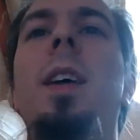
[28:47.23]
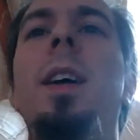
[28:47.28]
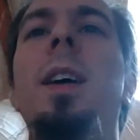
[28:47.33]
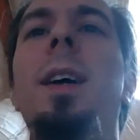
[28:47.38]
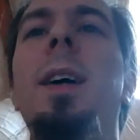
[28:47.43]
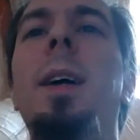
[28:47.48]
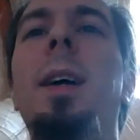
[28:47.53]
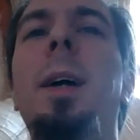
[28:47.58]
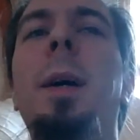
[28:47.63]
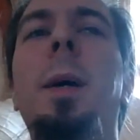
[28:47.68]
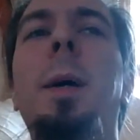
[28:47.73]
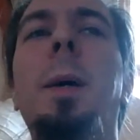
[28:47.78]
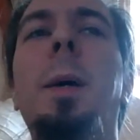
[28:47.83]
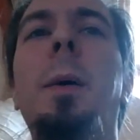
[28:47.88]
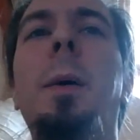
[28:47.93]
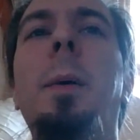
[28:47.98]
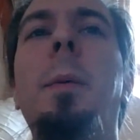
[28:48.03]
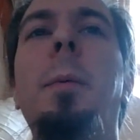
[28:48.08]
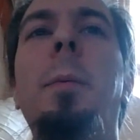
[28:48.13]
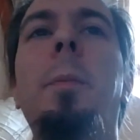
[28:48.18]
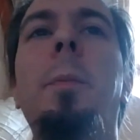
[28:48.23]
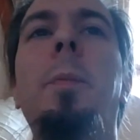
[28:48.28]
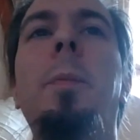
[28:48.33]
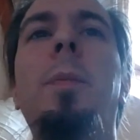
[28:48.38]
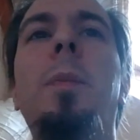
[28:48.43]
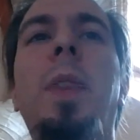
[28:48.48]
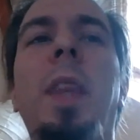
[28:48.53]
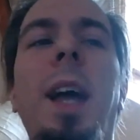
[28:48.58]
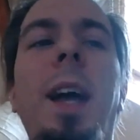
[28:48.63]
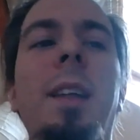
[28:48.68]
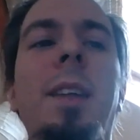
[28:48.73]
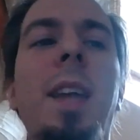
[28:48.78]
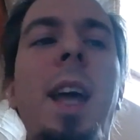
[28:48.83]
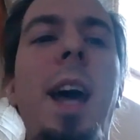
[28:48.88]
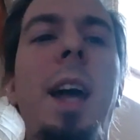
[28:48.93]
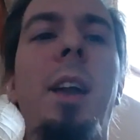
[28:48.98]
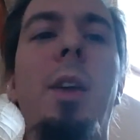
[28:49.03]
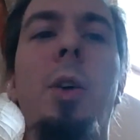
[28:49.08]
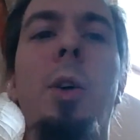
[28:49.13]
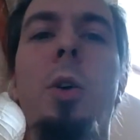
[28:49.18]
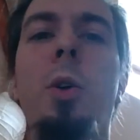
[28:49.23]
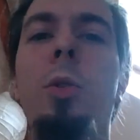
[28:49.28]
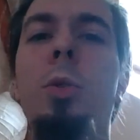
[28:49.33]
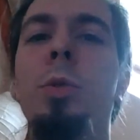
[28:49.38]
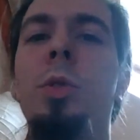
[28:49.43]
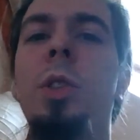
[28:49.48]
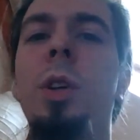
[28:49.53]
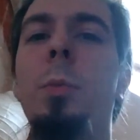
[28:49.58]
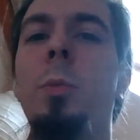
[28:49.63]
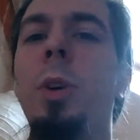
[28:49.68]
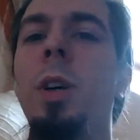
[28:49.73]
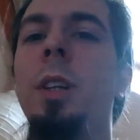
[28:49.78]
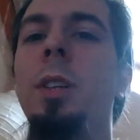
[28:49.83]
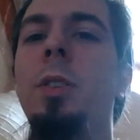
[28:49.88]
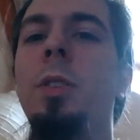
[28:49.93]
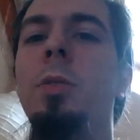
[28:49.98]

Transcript: that allow someone